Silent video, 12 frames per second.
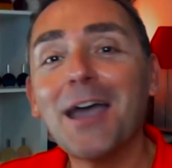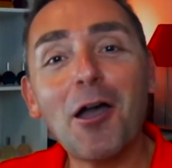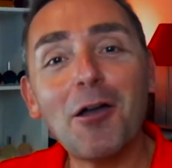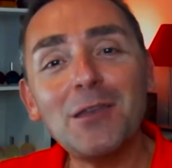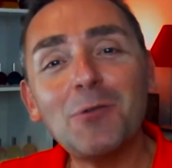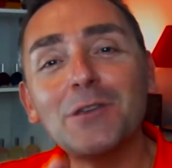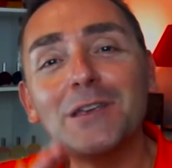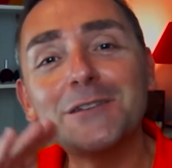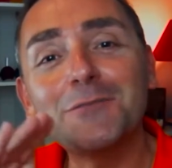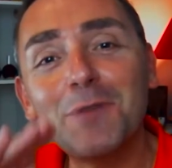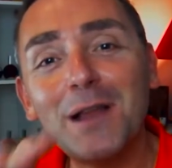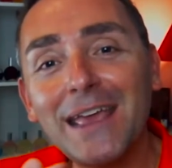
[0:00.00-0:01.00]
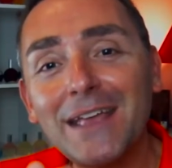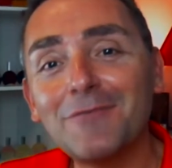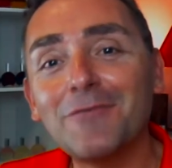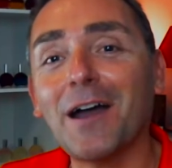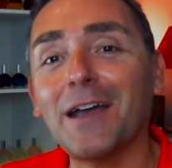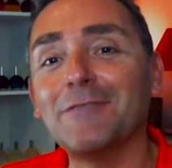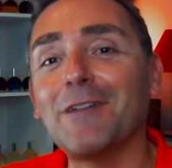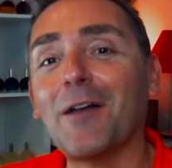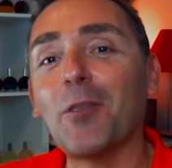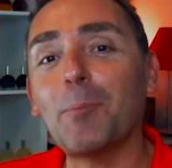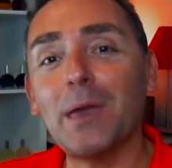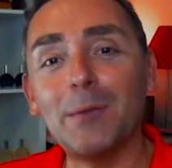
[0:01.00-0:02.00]
I only want you to really invite
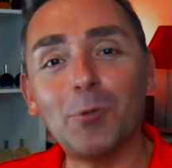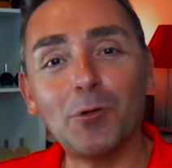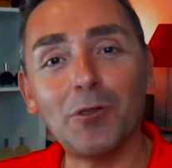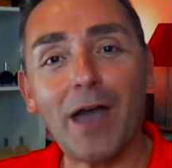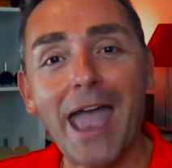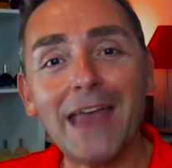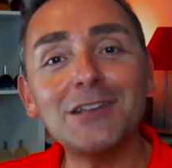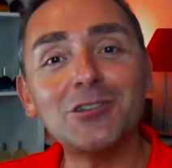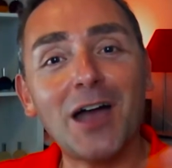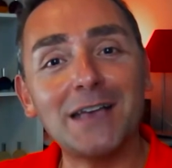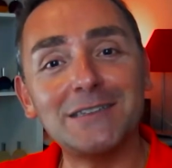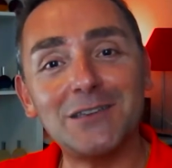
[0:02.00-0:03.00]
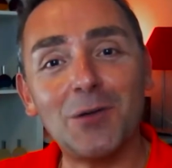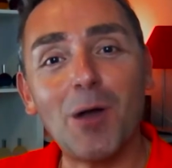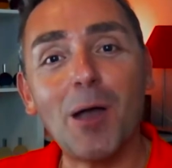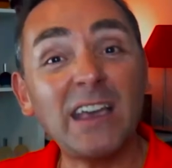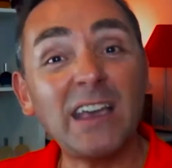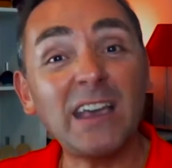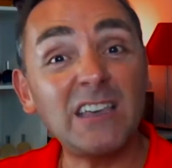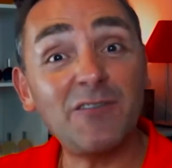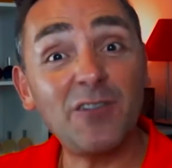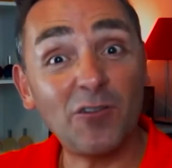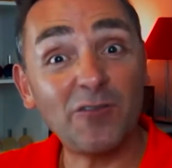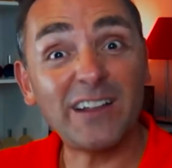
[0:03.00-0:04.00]
round the people that energize you and make you
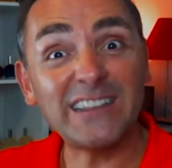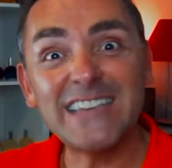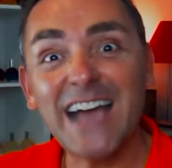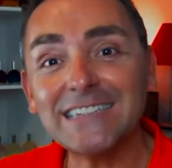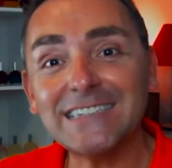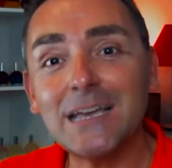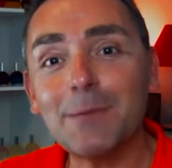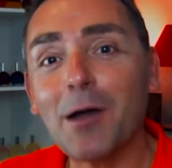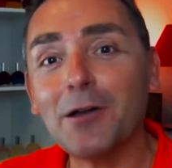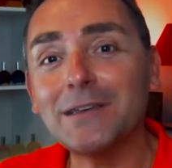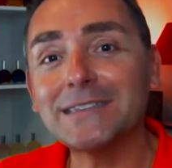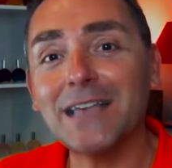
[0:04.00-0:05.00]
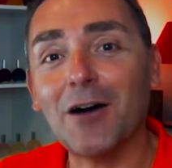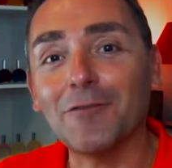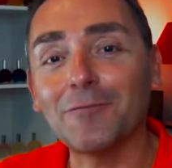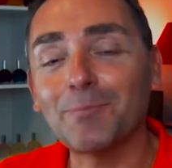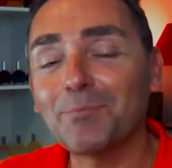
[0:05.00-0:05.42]
feel fantastic about yourself.